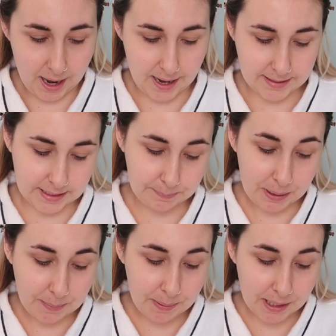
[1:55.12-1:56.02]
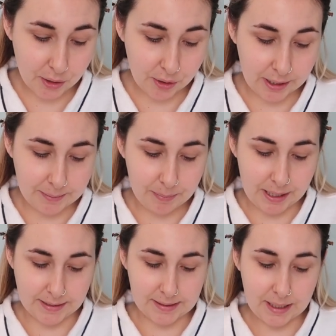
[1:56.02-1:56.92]
and it's BB cream,
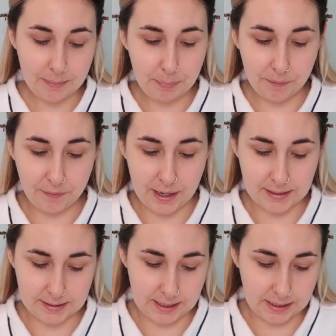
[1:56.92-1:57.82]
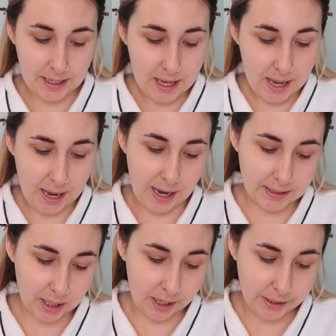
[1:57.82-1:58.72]
it's skin perfecting,
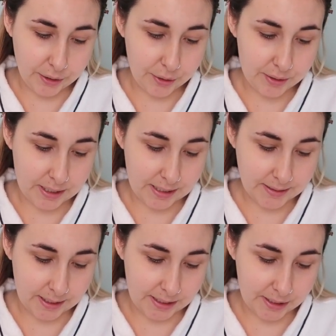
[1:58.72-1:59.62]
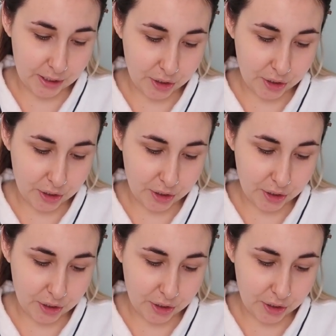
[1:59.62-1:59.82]
and I use this in